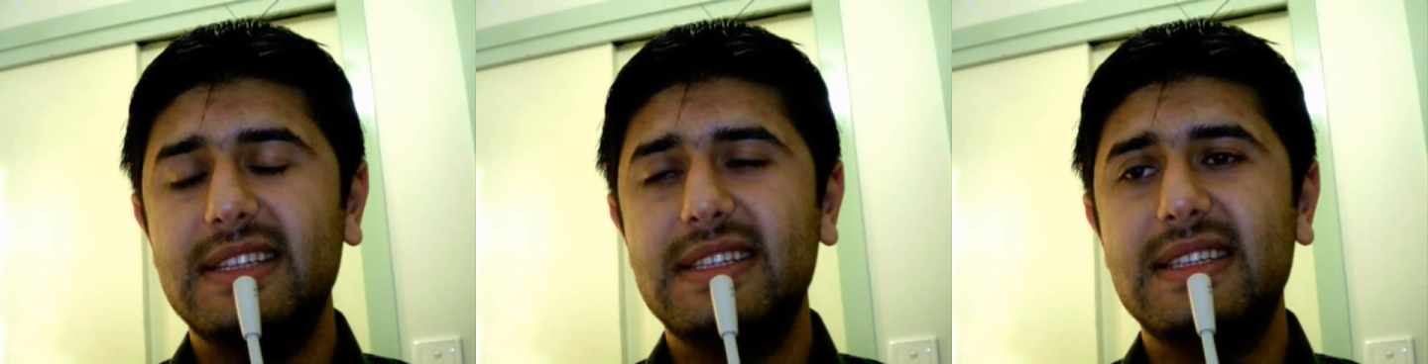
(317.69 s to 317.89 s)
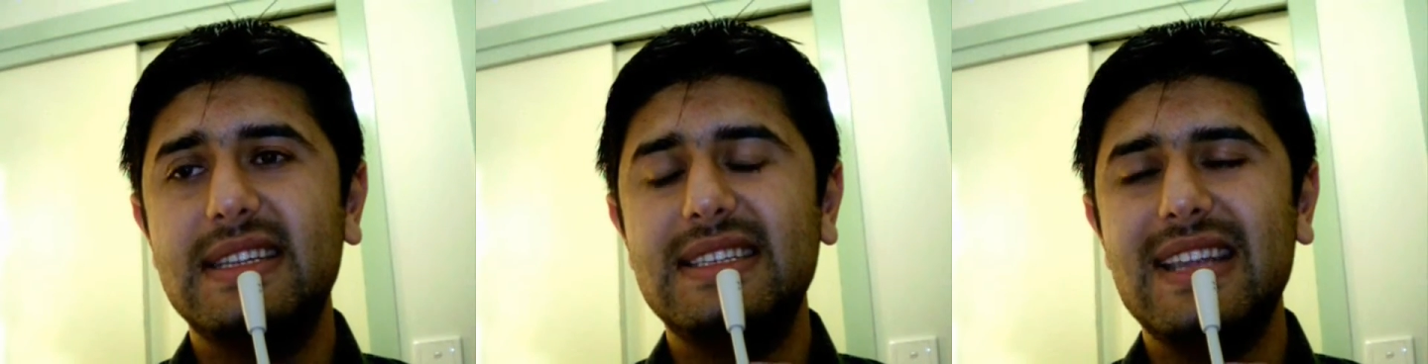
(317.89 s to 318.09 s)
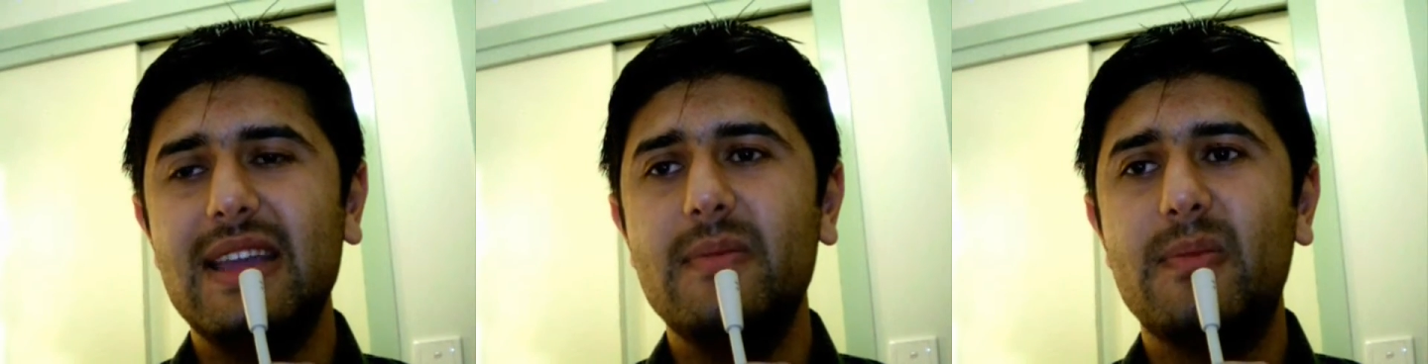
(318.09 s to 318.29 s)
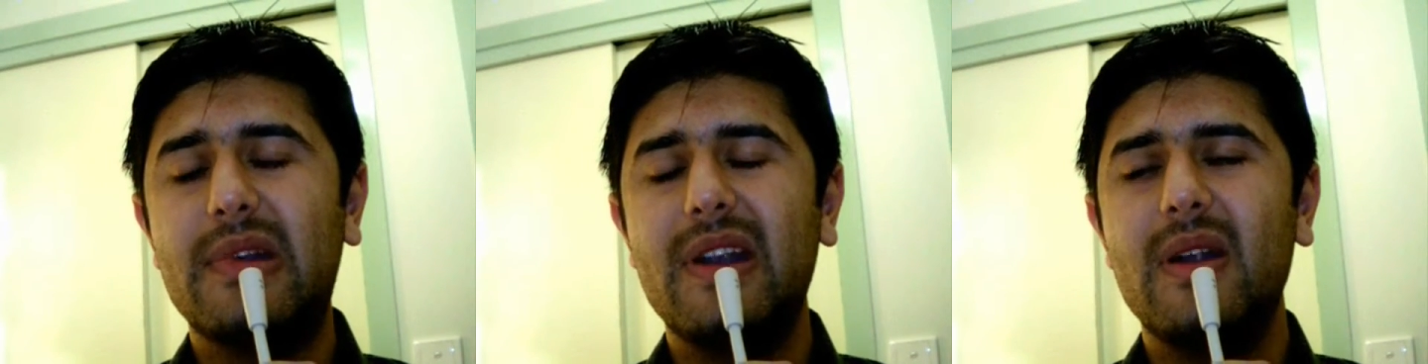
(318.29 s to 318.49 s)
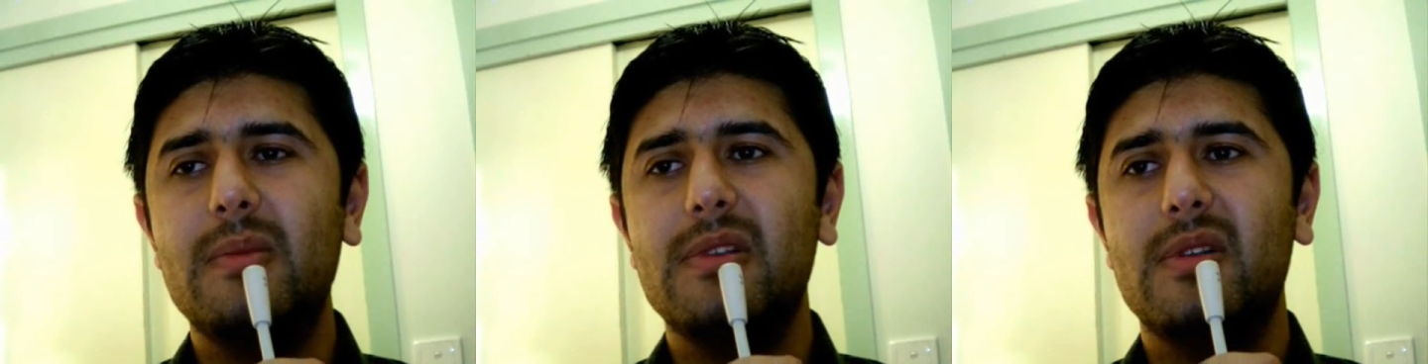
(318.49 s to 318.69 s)
And it's the
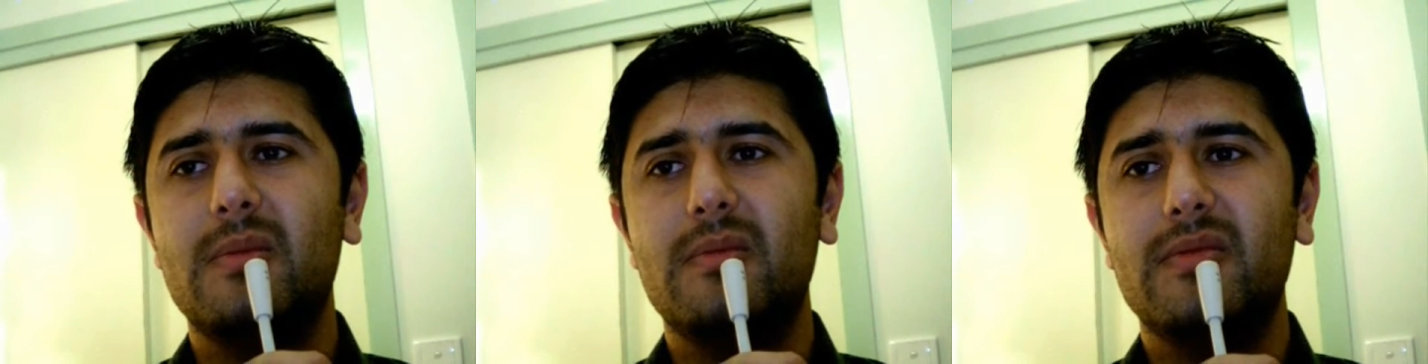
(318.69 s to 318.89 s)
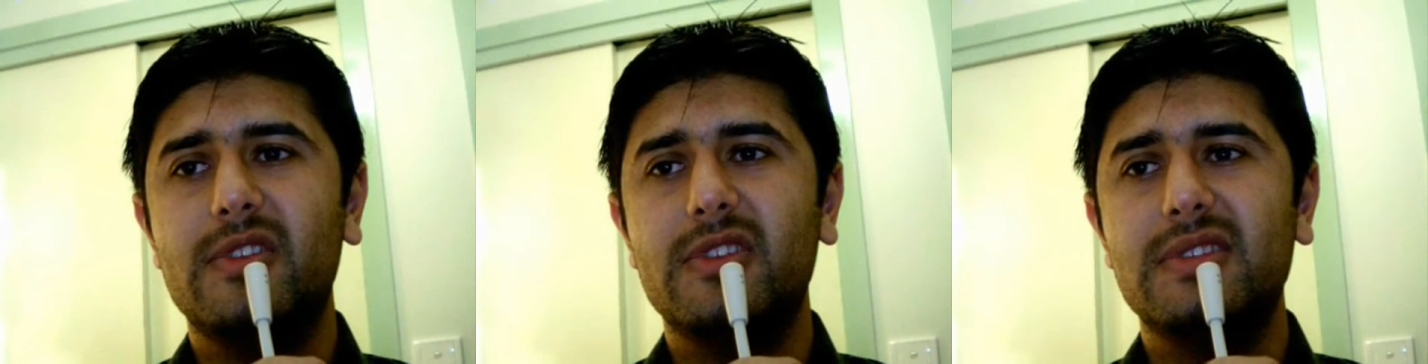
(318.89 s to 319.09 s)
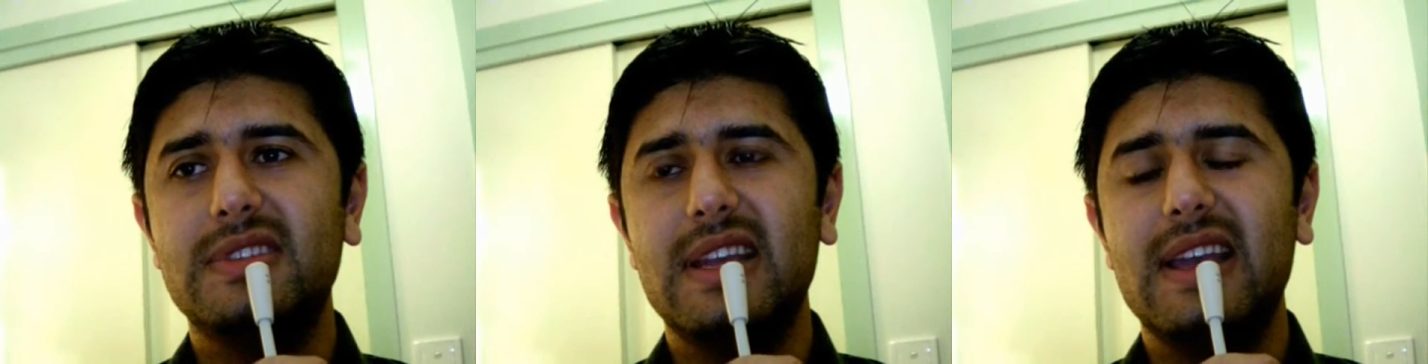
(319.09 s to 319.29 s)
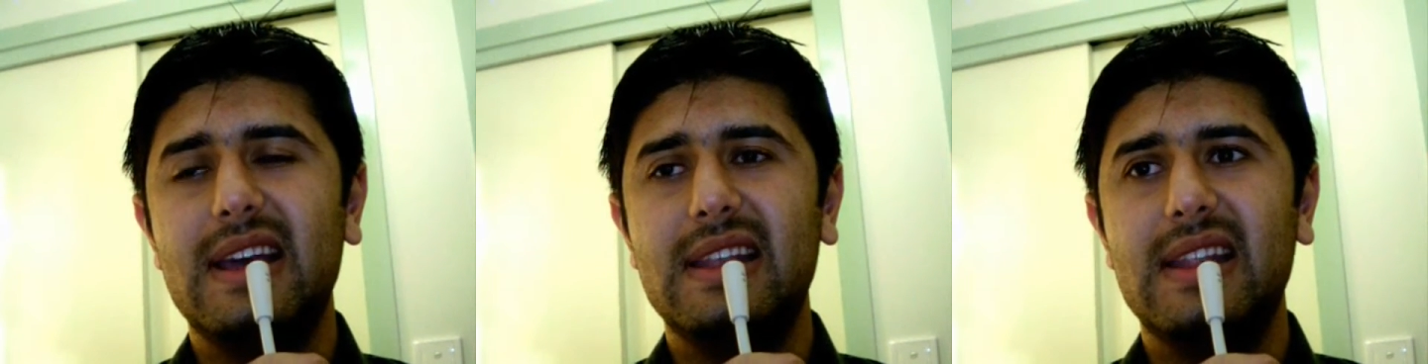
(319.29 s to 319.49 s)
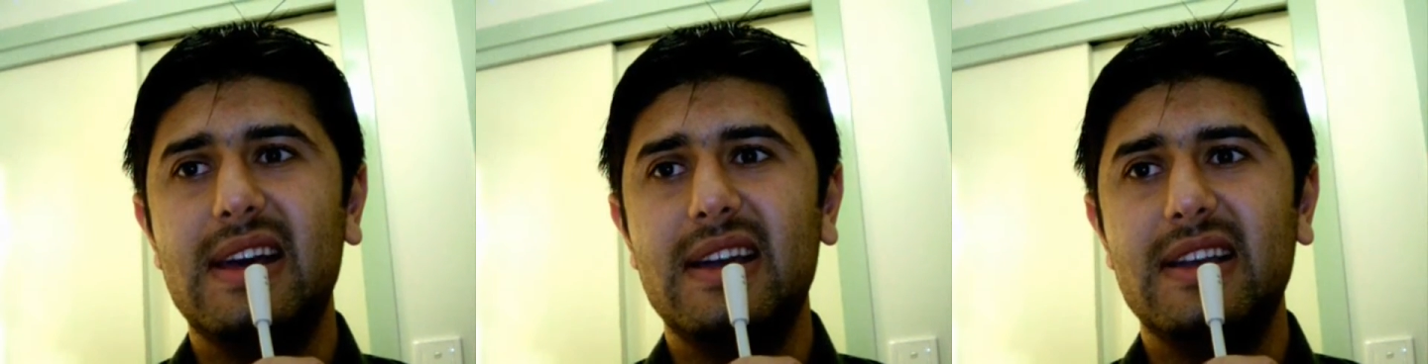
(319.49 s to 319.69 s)
same problem to
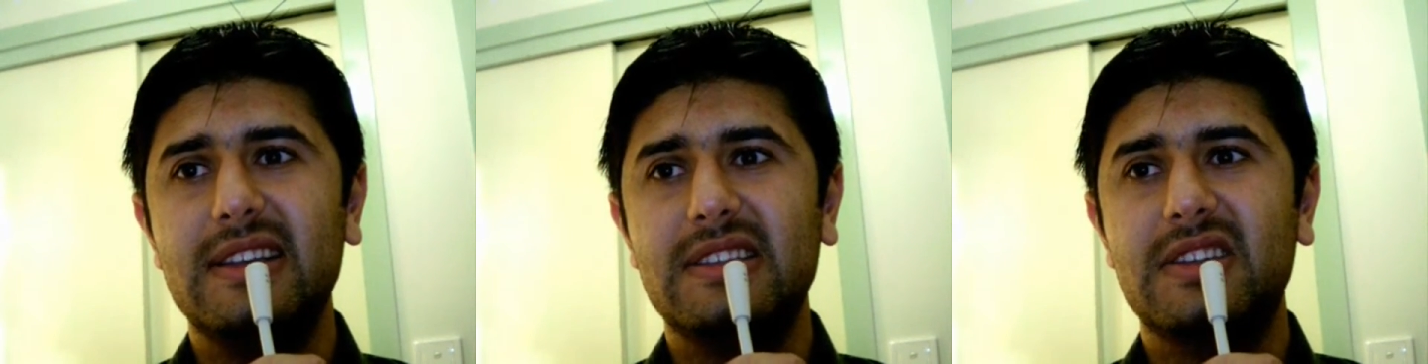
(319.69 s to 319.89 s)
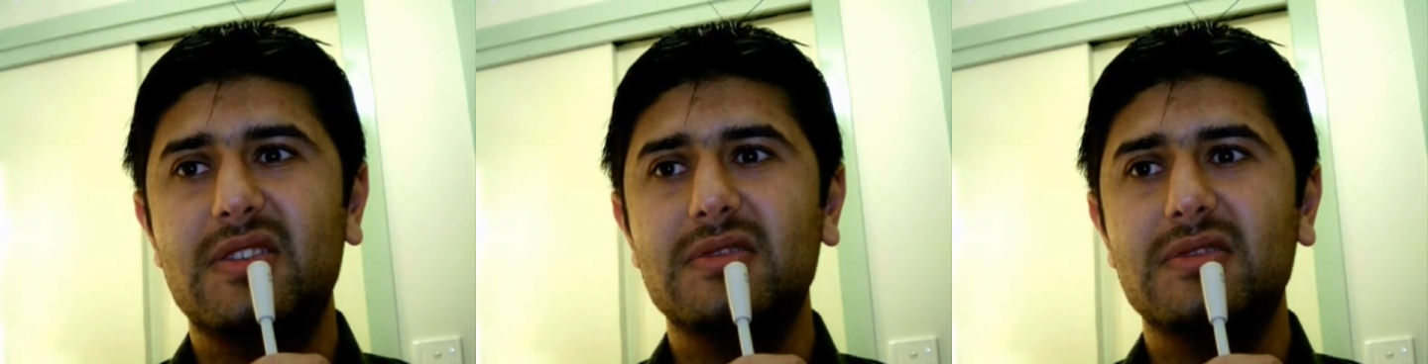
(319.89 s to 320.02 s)
say Allah